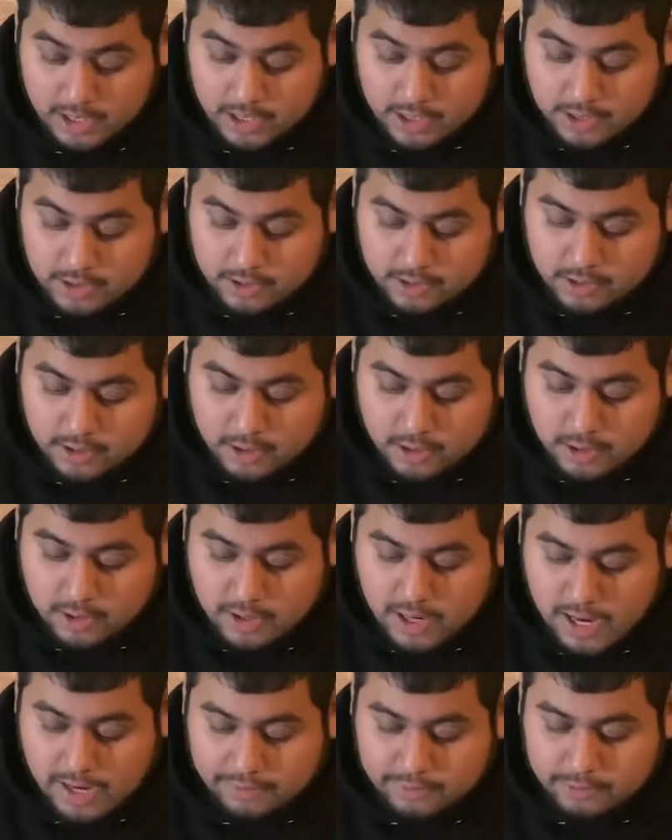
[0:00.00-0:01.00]
So
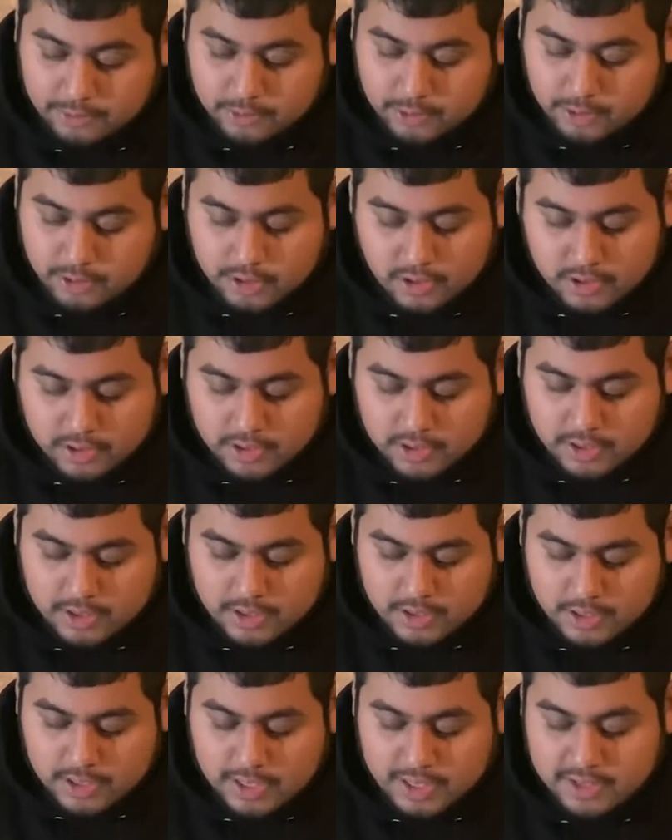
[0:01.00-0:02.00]

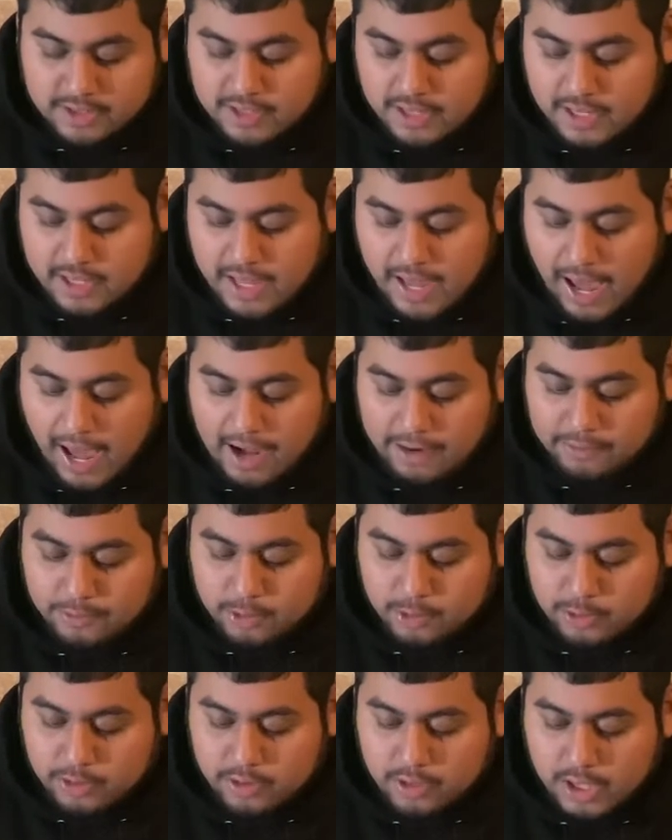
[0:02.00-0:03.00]
it said that
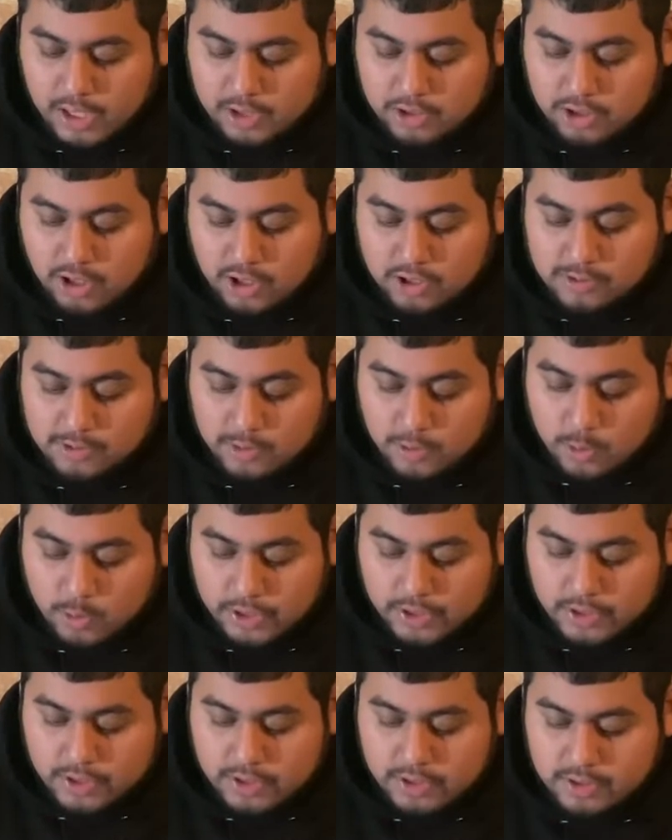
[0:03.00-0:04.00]
after talks with
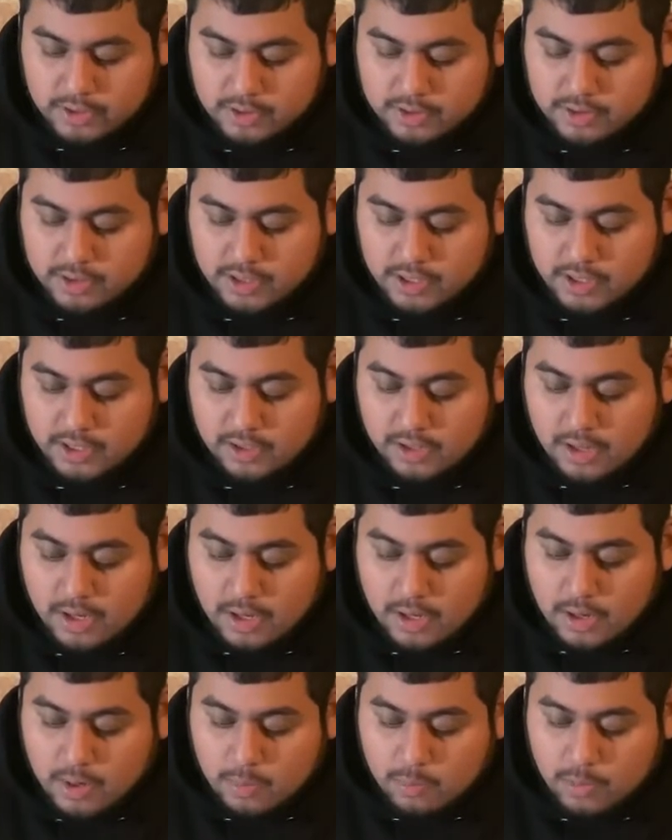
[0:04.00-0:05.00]
lawyers and seeing
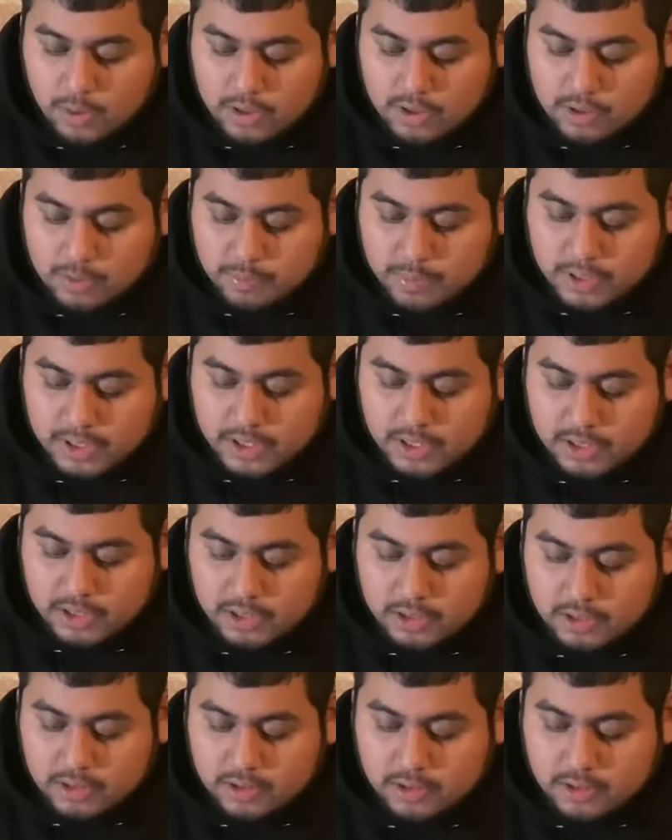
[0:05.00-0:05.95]
what could be,